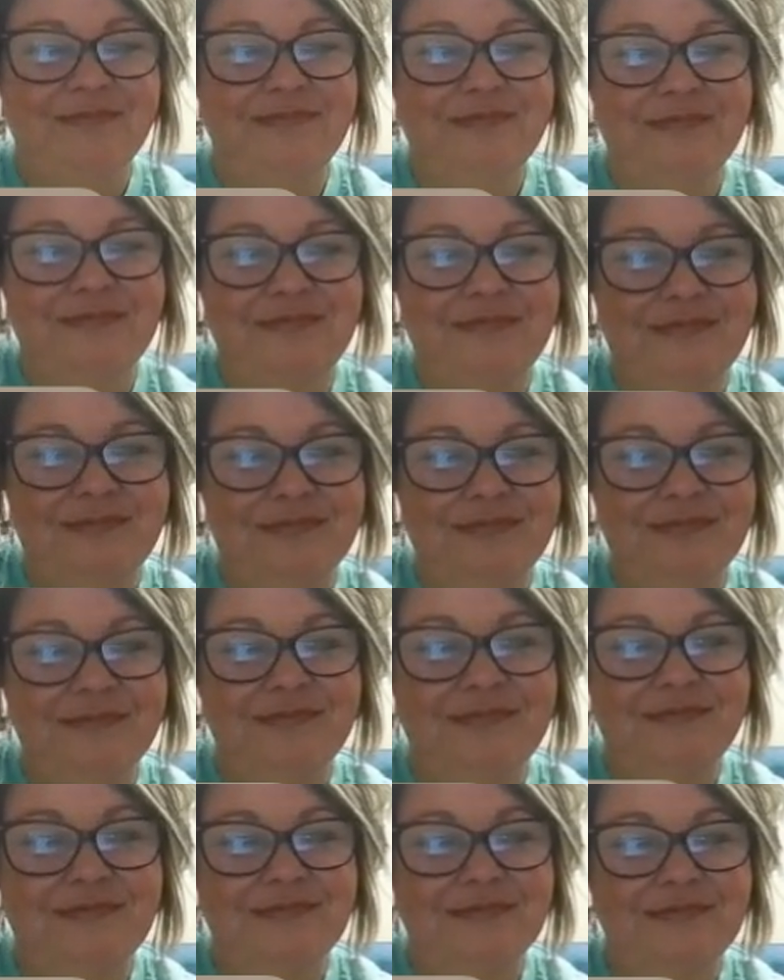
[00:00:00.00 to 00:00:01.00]

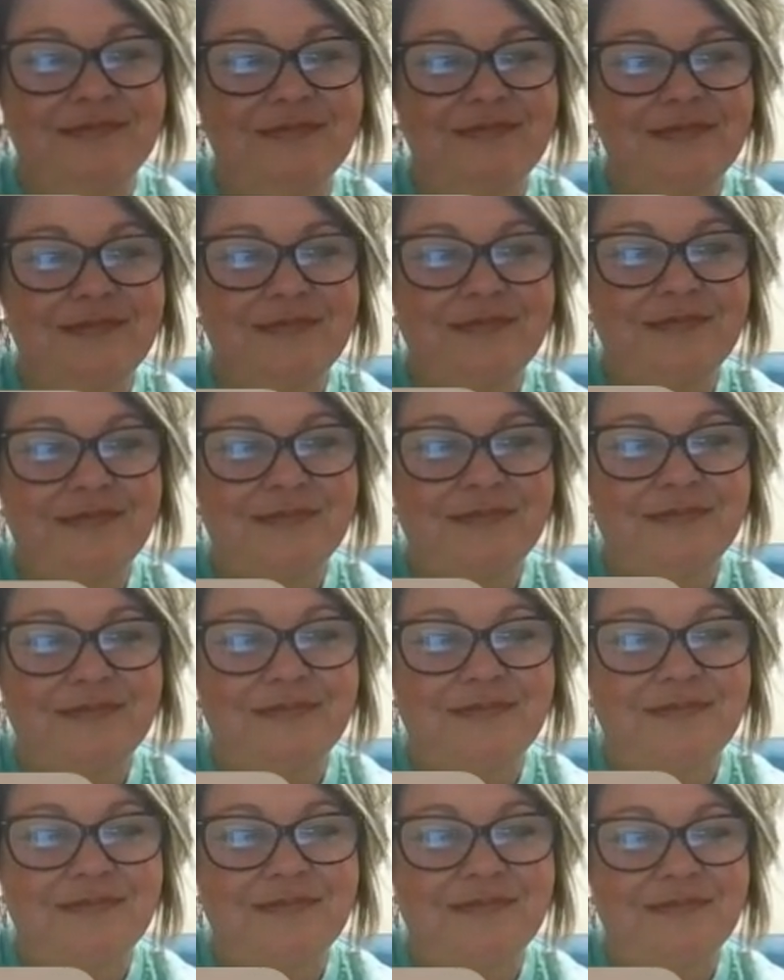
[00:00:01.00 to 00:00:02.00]

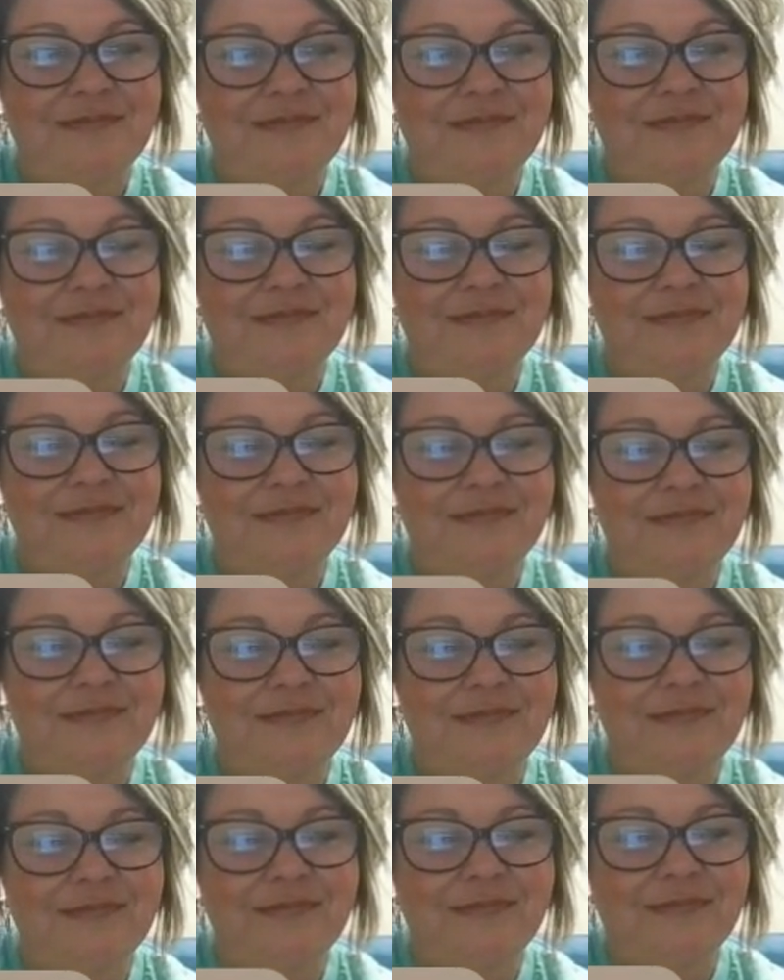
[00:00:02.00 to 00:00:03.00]

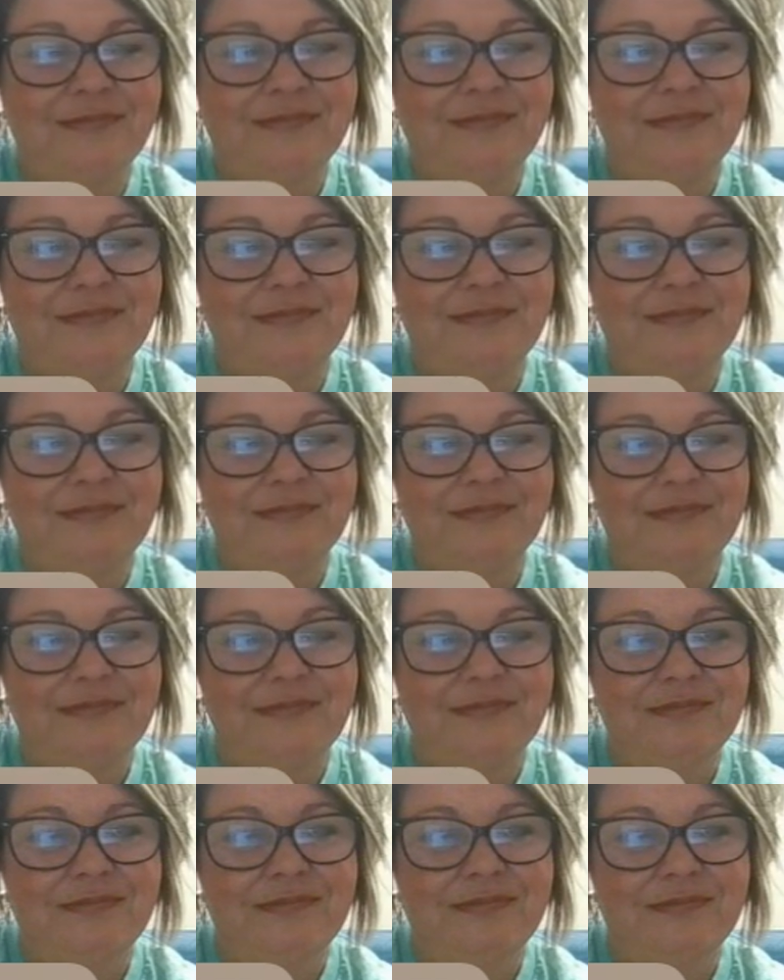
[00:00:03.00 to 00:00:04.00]

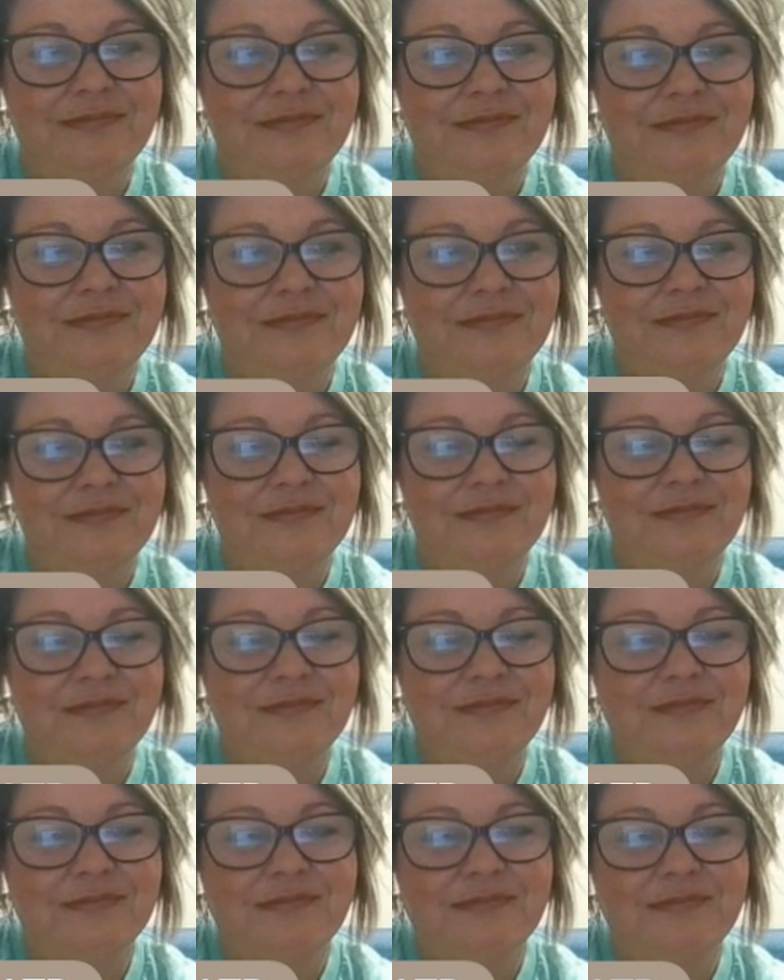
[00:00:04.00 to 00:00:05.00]

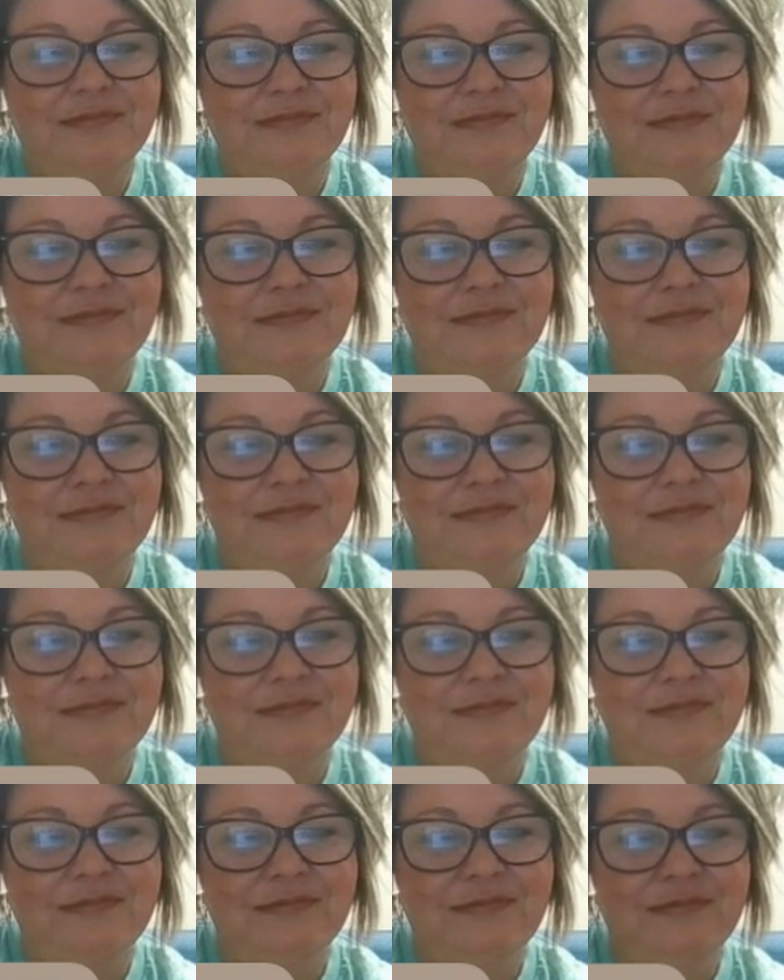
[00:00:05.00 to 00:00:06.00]

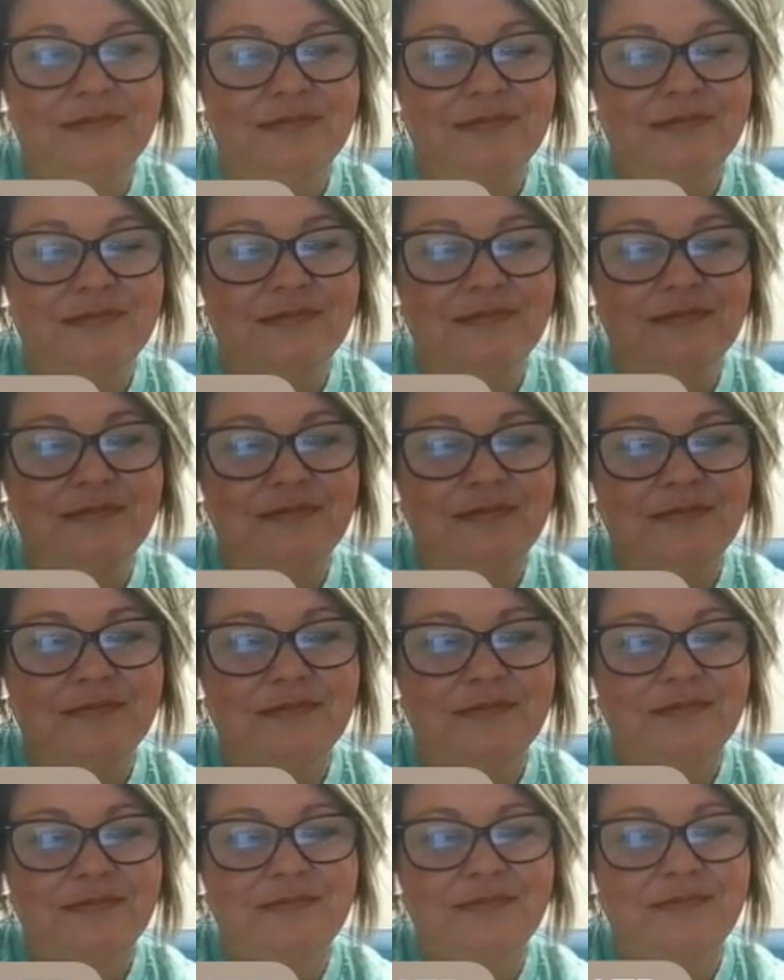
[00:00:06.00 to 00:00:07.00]

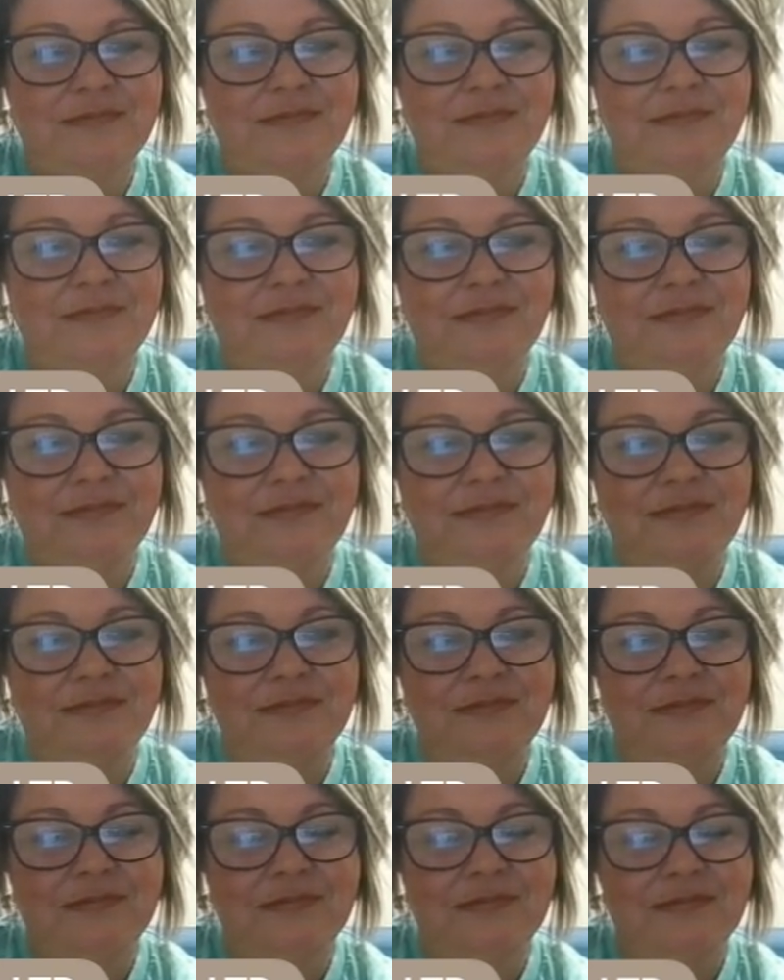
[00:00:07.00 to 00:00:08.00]
The person shown says nothing.